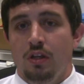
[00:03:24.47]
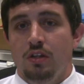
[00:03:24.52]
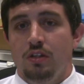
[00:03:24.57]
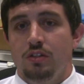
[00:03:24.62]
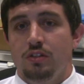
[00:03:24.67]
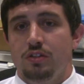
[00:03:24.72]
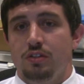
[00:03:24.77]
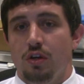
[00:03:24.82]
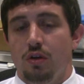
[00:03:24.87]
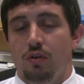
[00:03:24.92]

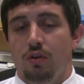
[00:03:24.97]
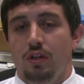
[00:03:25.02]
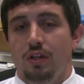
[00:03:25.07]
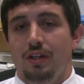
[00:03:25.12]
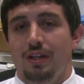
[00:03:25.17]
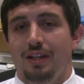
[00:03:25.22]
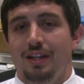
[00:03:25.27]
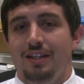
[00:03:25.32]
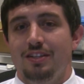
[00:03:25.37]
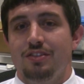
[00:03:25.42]
So
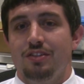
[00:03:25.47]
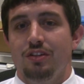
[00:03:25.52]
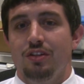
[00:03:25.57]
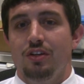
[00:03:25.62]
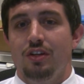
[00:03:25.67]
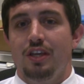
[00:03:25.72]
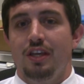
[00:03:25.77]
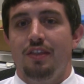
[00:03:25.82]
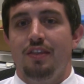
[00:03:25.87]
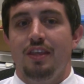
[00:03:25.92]
let's
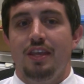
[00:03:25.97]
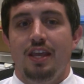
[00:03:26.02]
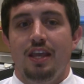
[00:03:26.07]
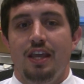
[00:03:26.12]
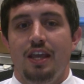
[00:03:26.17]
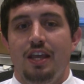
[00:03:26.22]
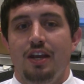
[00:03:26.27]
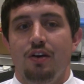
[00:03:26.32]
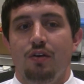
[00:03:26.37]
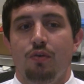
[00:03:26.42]
look at the
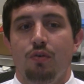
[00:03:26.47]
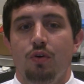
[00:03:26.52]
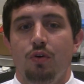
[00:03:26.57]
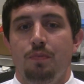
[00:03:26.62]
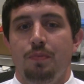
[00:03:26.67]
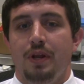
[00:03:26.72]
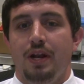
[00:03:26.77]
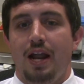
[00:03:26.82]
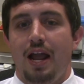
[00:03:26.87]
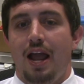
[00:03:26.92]

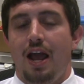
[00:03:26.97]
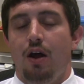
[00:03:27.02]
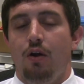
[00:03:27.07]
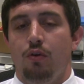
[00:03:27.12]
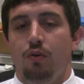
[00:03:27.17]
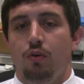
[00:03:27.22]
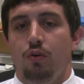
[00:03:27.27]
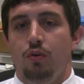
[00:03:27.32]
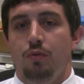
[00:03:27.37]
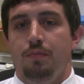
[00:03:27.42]
in-group and
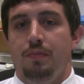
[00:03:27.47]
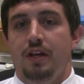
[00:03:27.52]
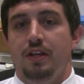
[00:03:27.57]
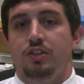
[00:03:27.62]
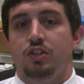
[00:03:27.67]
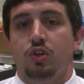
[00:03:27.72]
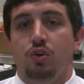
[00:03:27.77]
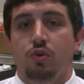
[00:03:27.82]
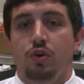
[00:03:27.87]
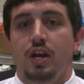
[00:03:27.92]
out-group
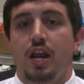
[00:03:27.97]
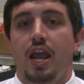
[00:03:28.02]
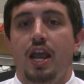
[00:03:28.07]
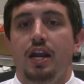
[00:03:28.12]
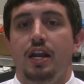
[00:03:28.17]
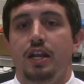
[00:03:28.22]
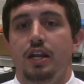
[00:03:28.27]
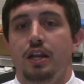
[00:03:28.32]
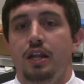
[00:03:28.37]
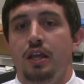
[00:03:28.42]
that's
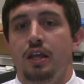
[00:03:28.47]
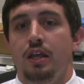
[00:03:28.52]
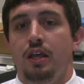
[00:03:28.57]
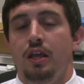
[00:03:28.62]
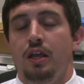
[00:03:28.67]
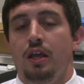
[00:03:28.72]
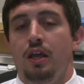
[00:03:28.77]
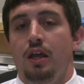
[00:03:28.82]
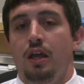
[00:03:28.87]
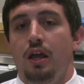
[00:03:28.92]
created
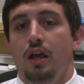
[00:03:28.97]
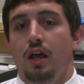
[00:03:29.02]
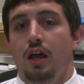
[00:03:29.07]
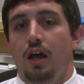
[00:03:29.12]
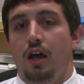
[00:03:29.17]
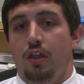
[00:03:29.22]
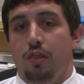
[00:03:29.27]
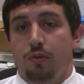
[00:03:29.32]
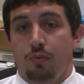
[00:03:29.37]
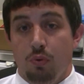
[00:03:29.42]

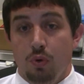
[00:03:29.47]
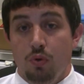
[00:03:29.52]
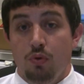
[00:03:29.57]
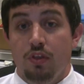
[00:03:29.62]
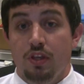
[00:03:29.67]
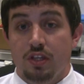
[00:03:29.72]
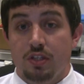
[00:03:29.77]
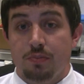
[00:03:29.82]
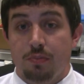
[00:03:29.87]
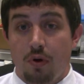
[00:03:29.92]
through
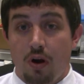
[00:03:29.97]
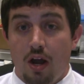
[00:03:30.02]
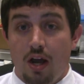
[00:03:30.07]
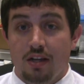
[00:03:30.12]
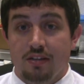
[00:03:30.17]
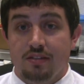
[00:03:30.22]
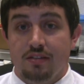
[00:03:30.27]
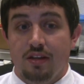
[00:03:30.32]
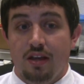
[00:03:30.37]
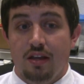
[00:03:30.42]
this
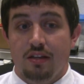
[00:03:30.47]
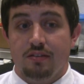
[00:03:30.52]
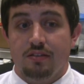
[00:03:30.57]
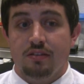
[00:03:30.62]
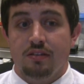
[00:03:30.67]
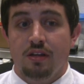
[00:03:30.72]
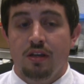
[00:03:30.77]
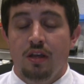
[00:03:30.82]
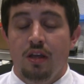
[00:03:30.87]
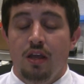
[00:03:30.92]

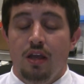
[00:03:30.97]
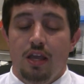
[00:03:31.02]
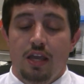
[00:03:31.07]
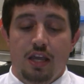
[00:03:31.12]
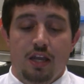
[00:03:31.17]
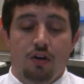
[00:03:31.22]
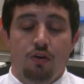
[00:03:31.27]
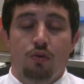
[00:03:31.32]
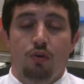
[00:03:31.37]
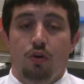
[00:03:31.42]
process.
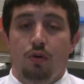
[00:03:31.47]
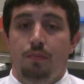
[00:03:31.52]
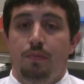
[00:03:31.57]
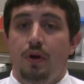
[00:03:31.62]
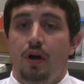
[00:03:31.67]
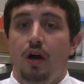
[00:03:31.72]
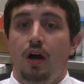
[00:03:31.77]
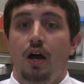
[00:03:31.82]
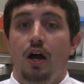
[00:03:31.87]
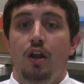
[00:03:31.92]
In-group,
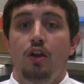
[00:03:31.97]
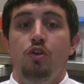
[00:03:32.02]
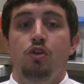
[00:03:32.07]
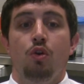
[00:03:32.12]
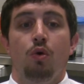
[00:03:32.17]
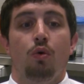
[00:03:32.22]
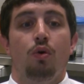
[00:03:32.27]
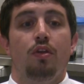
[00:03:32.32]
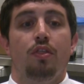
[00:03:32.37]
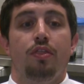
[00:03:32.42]

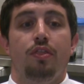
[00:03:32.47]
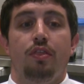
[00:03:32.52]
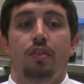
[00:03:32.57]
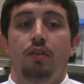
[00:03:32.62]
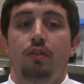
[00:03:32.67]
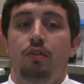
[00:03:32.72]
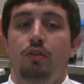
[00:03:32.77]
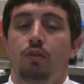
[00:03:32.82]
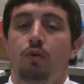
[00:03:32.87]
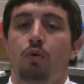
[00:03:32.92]

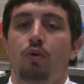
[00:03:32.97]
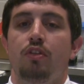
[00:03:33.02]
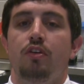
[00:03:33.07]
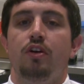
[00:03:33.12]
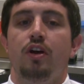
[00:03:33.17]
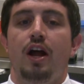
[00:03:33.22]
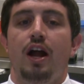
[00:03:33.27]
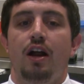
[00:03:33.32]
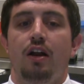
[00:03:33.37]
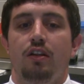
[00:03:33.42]

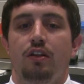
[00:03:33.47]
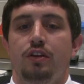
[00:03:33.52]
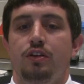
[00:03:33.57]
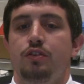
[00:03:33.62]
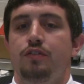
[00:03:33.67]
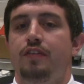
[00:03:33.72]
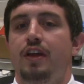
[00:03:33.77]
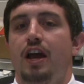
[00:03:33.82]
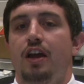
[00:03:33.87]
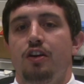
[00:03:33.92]
Northern Ireland,
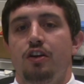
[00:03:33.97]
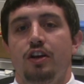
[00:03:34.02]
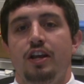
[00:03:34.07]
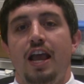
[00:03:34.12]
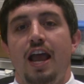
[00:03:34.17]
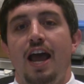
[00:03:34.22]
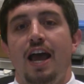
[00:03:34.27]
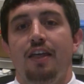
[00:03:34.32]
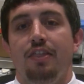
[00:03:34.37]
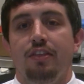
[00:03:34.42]
you've got your
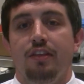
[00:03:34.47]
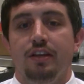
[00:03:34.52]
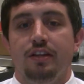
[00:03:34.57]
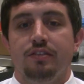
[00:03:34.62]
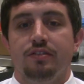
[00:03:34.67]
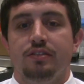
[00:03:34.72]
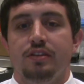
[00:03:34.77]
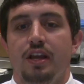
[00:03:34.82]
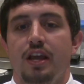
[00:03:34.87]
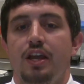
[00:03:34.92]

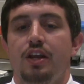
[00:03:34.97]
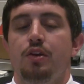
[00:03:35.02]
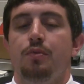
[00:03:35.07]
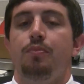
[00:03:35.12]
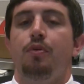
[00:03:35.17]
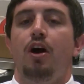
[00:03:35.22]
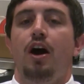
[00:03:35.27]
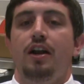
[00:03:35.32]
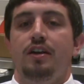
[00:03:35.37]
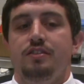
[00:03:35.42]
Catholics and your
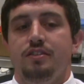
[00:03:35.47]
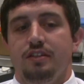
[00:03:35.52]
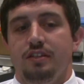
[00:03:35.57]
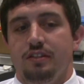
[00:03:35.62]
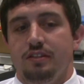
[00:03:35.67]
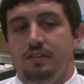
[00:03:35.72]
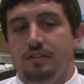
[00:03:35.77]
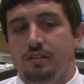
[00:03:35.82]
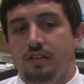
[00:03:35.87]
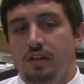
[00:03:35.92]

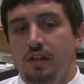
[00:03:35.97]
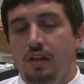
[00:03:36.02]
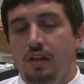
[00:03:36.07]
Protestants.